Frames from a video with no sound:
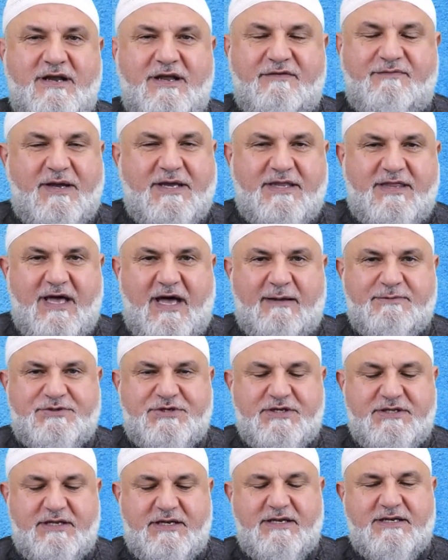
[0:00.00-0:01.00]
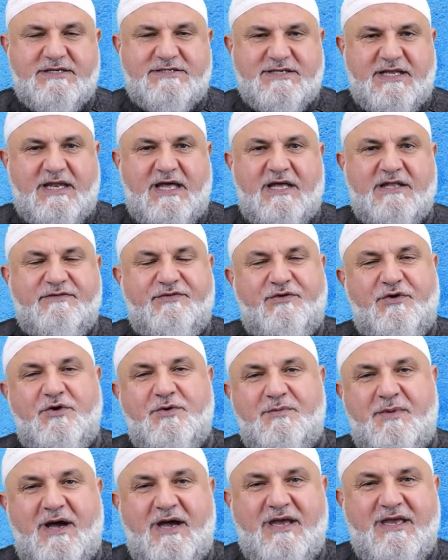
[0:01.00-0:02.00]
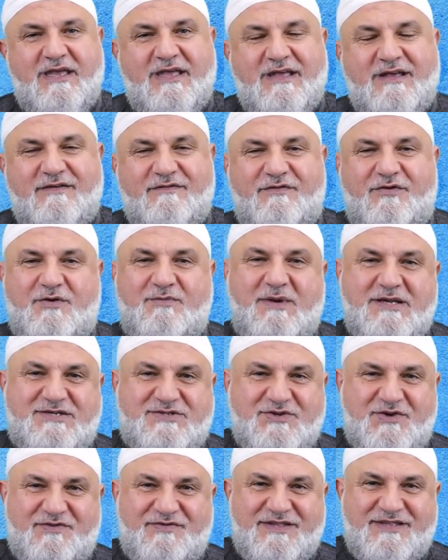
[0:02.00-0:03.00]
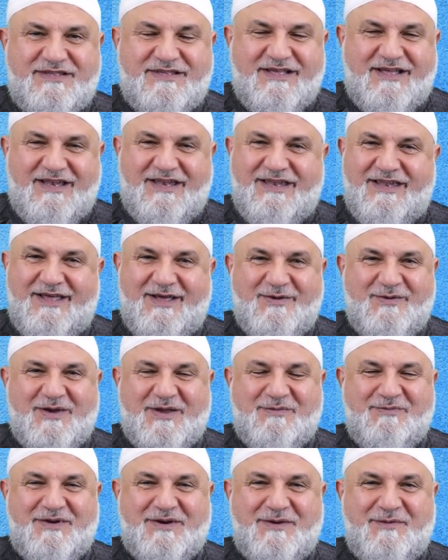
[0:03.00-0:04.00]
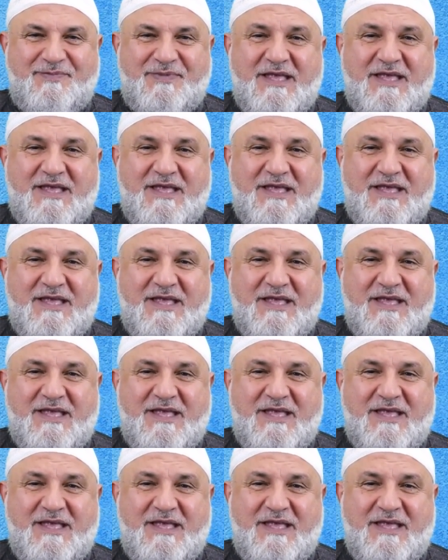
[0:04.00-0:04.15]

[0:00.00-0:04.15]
by the optional salat for my for my servant. Allahu Akbar.